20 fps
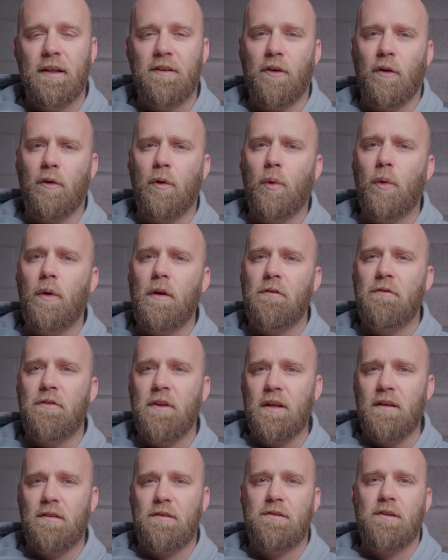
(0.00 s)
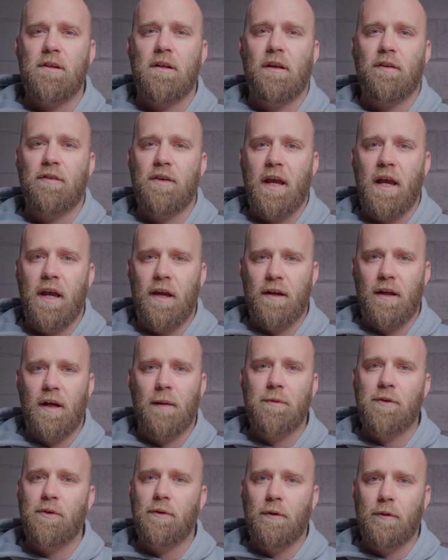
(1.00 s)
So all of these things add
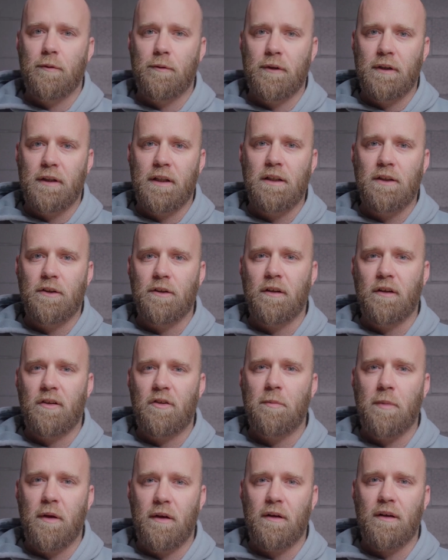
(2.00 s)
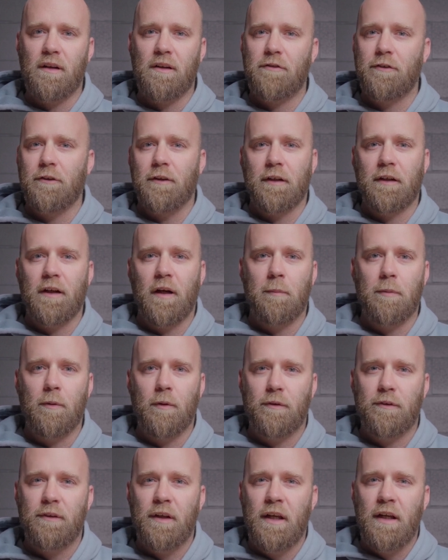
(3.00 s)
up to a really good experience for your
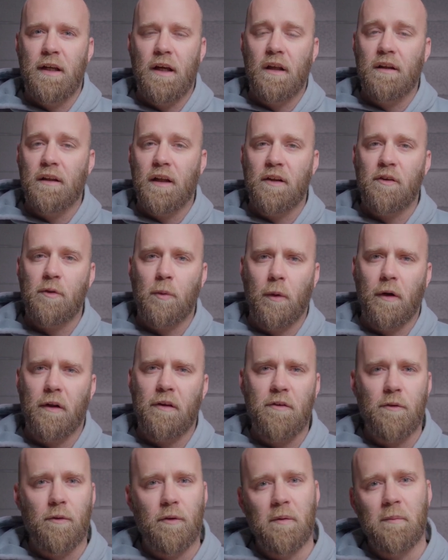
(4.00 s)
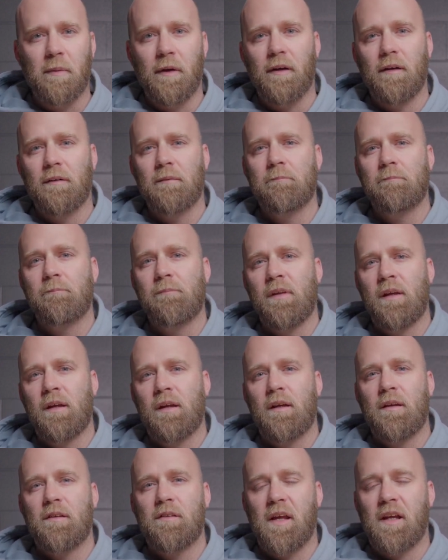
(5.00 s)
couples, and that's what it's all
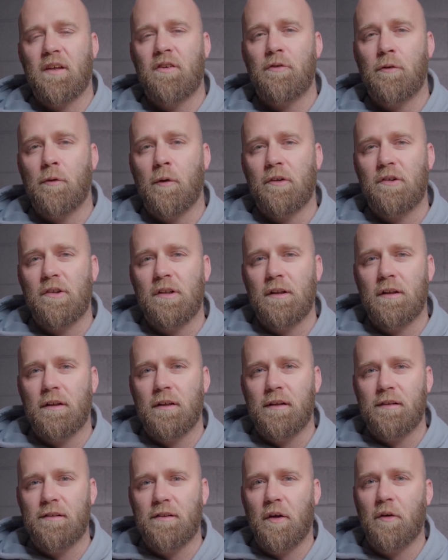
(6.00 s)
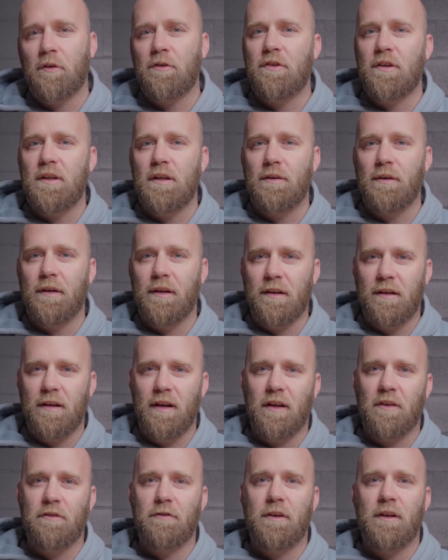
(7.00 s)
about. Thanks for watching, guys. I'll see you in the
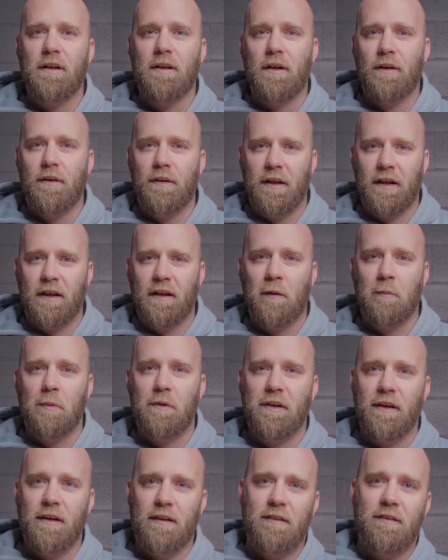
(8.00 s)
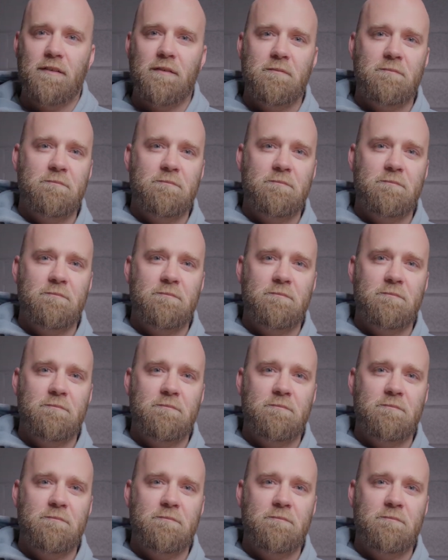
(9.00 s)
next video in a couple of days.